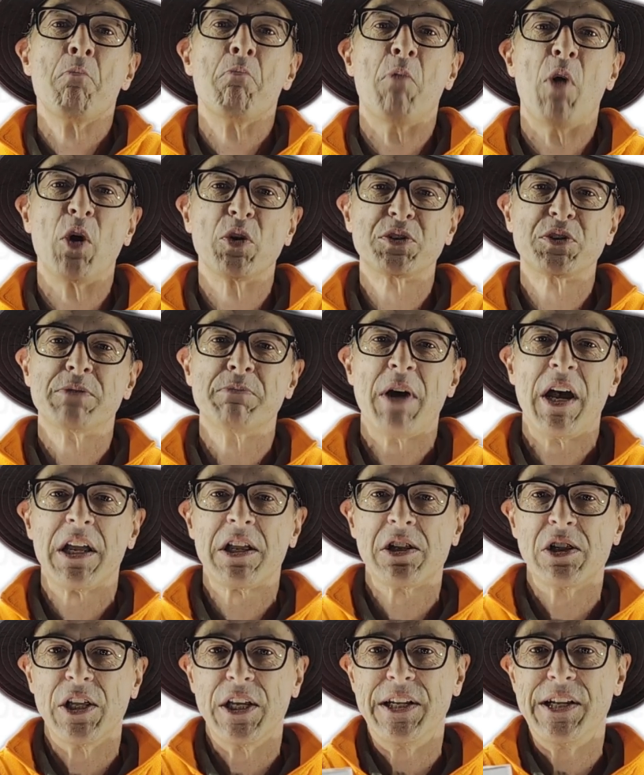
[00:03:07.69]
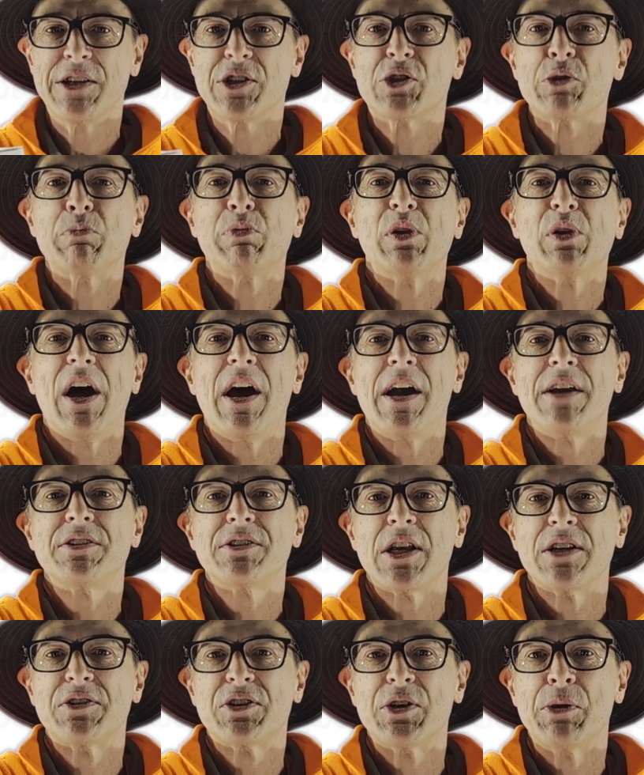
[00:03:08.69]
Most of my cleaning
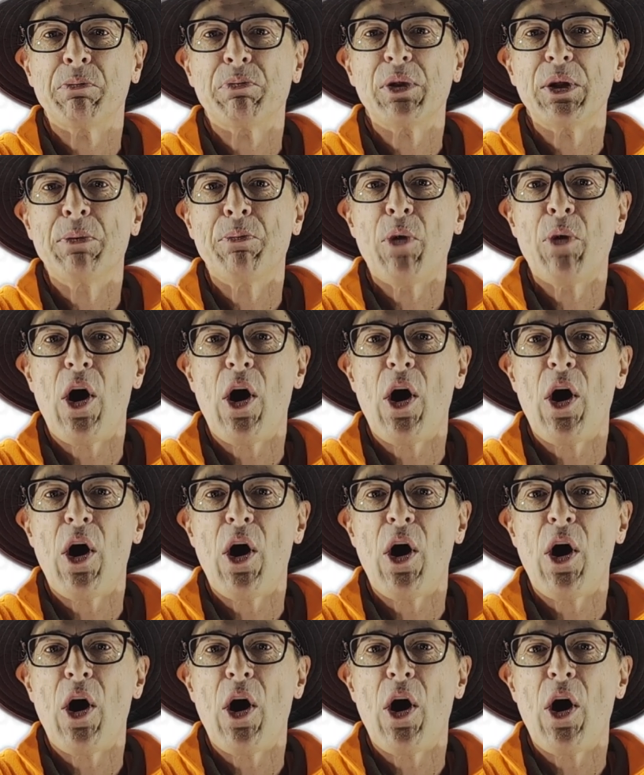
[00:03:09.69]
supplies I simply